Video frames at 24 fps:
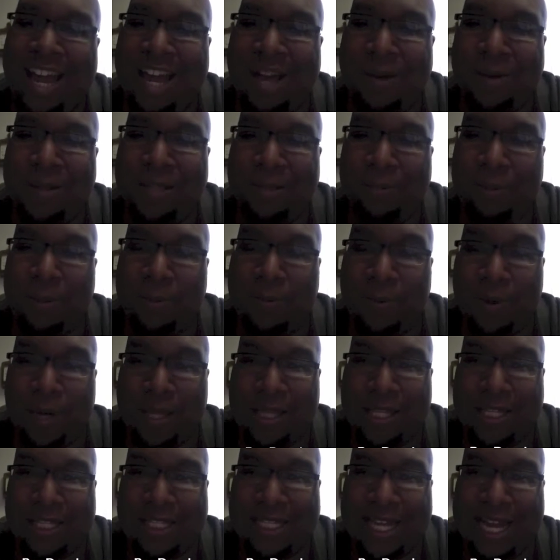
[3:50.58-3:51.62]
with the people
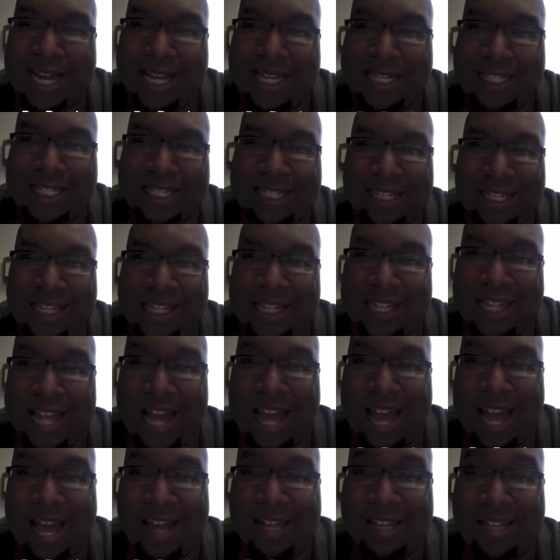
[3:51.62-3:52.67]
on the site.
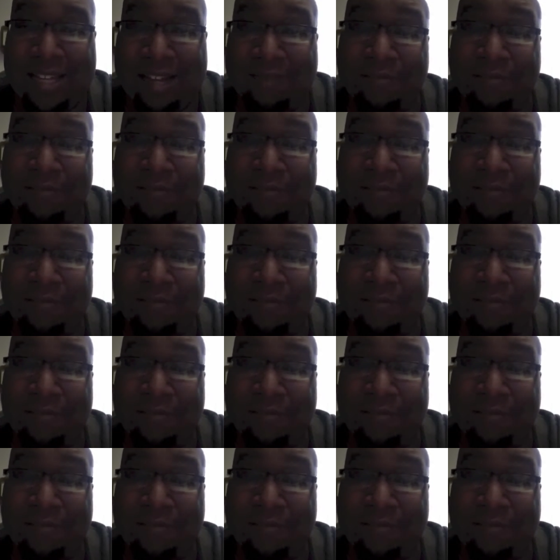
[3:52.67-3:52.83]
That,